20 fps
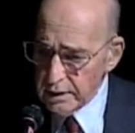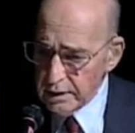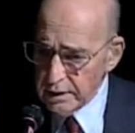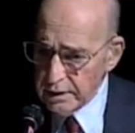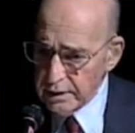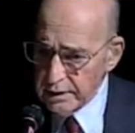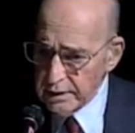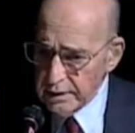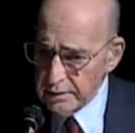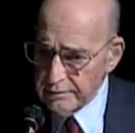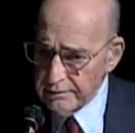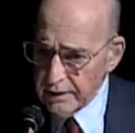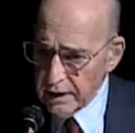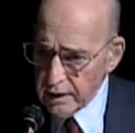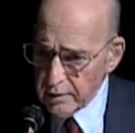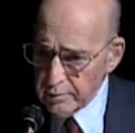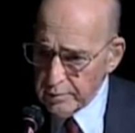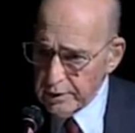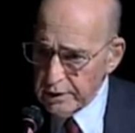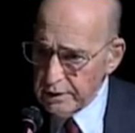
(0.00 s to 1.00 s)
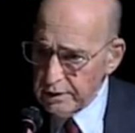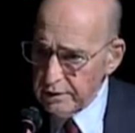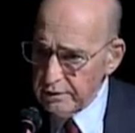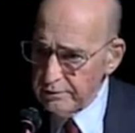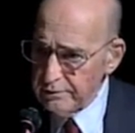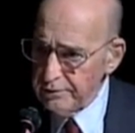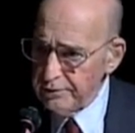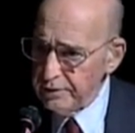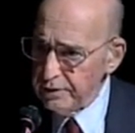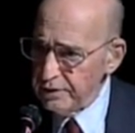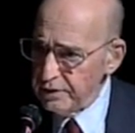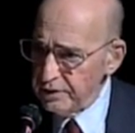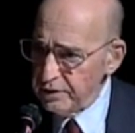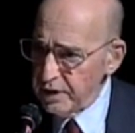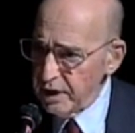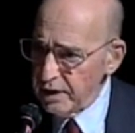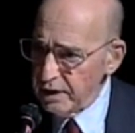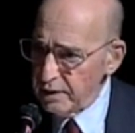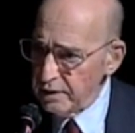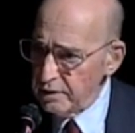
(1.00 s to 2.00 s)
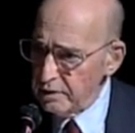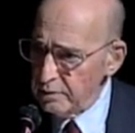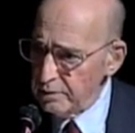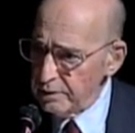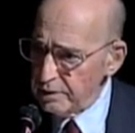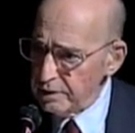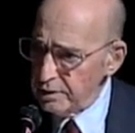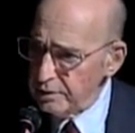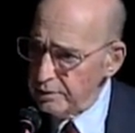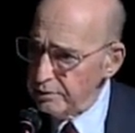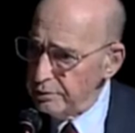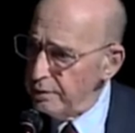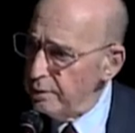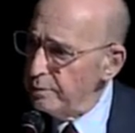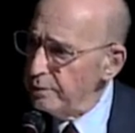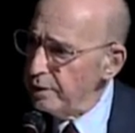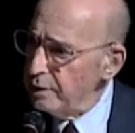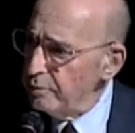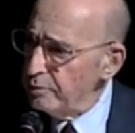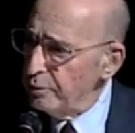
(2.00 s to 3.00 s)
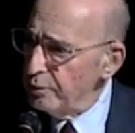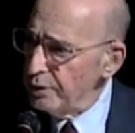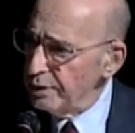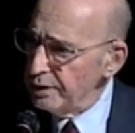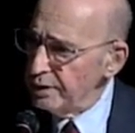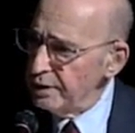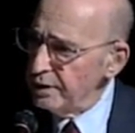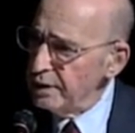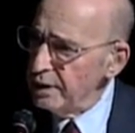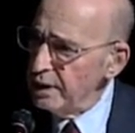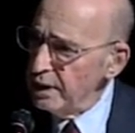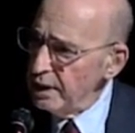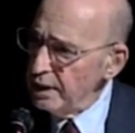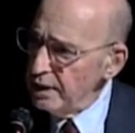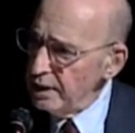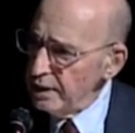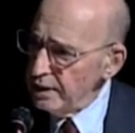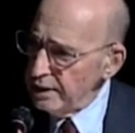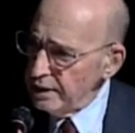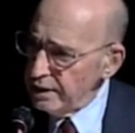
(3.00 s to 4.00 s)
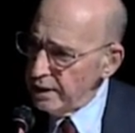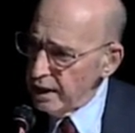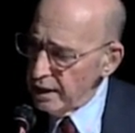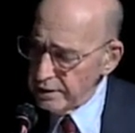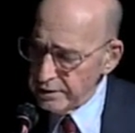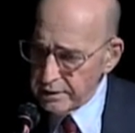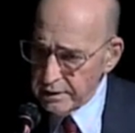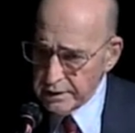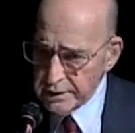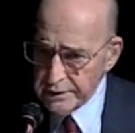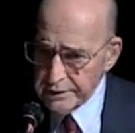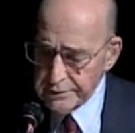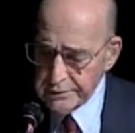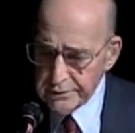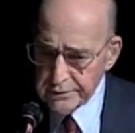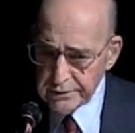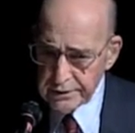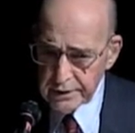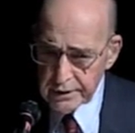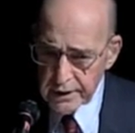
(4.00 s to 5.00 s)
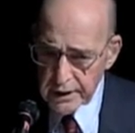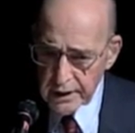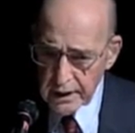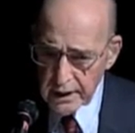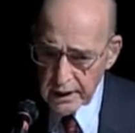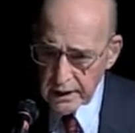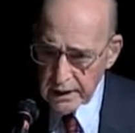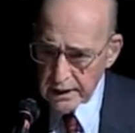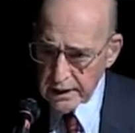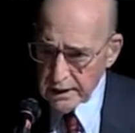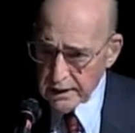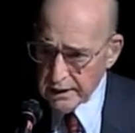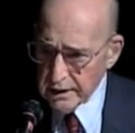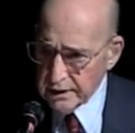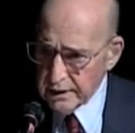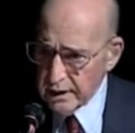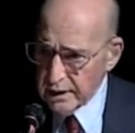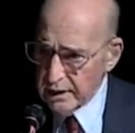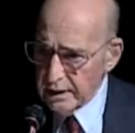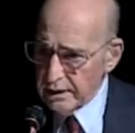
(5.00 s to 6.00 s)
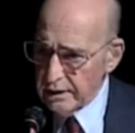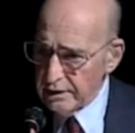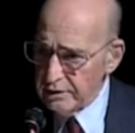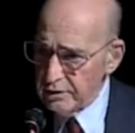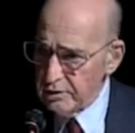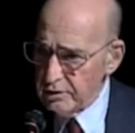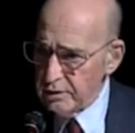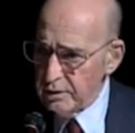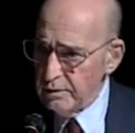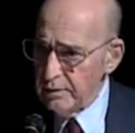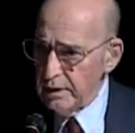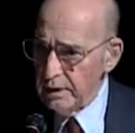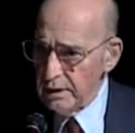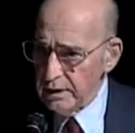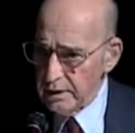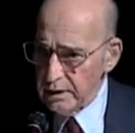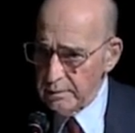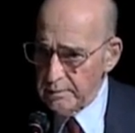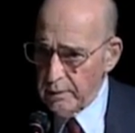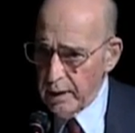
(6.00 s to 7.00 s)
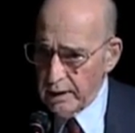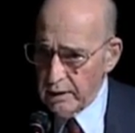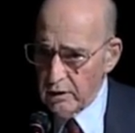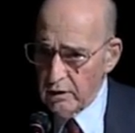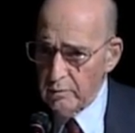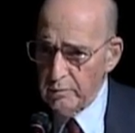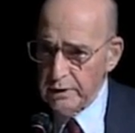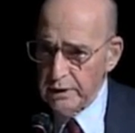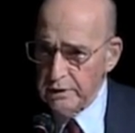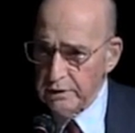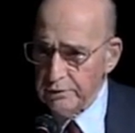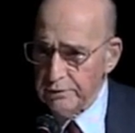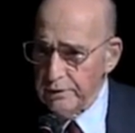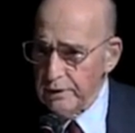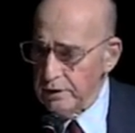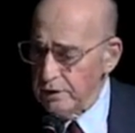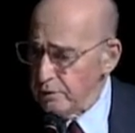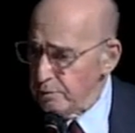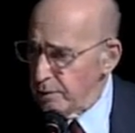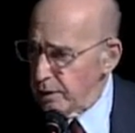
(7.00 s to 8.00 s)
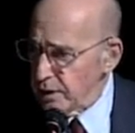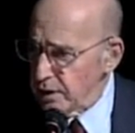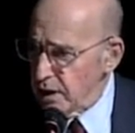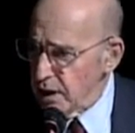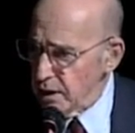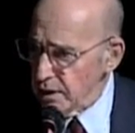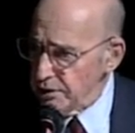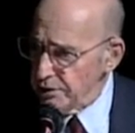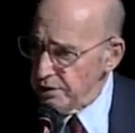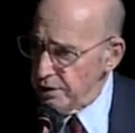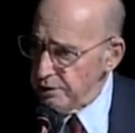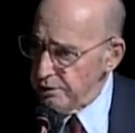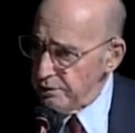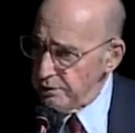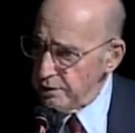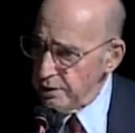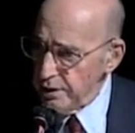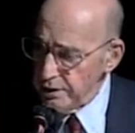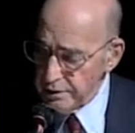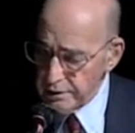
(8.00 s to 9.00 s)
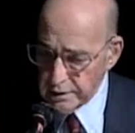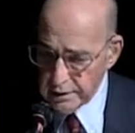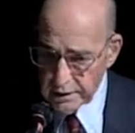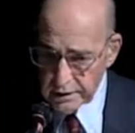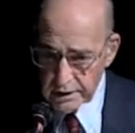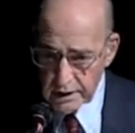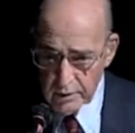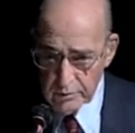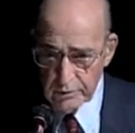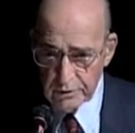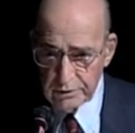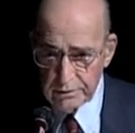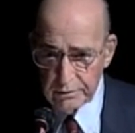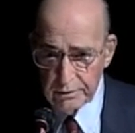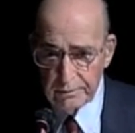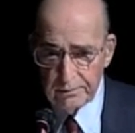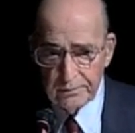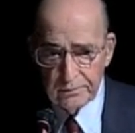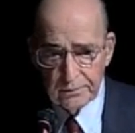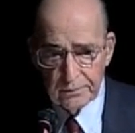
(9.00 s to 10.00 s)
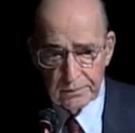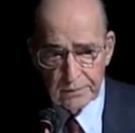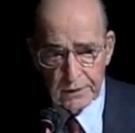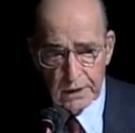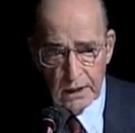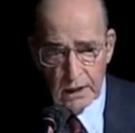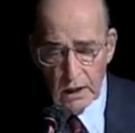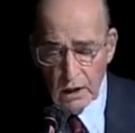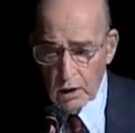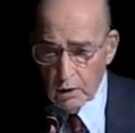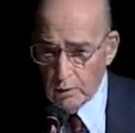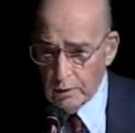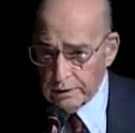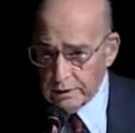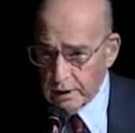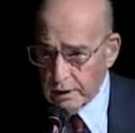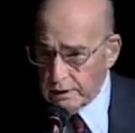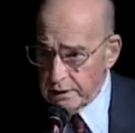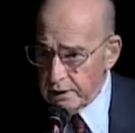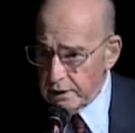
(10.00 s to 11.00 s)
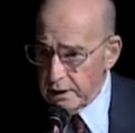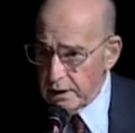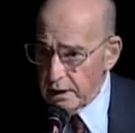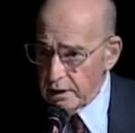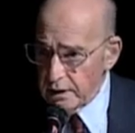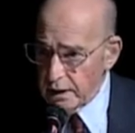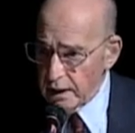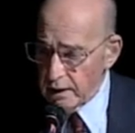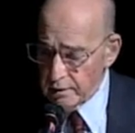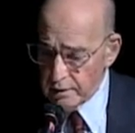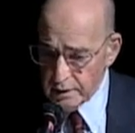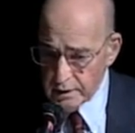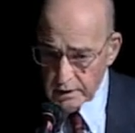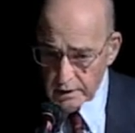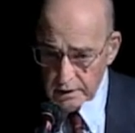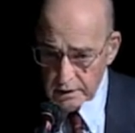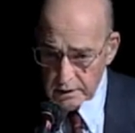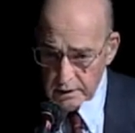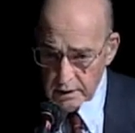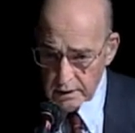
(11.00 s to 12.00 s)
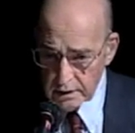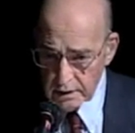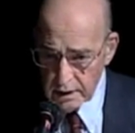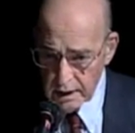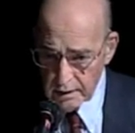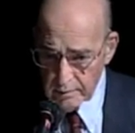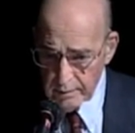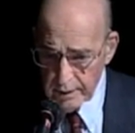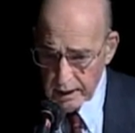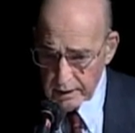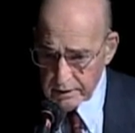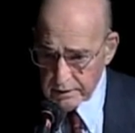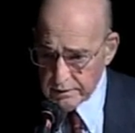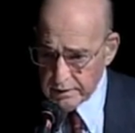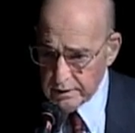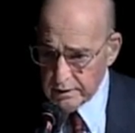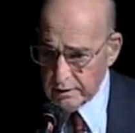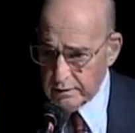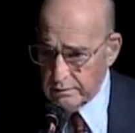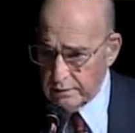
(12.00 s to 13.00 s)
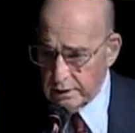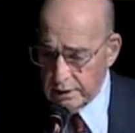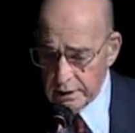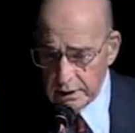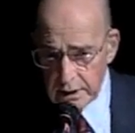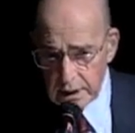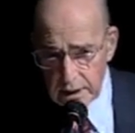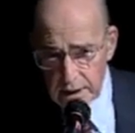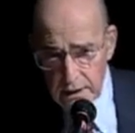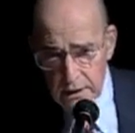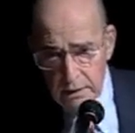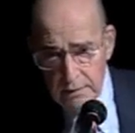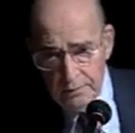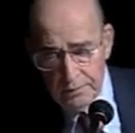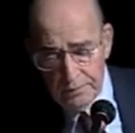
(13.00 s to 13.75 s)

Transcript: the development of science was extremely important in the national interest, and I should, by all means, finish my college education in chemistry, which I did. I had got a bachelor's degree at Yale.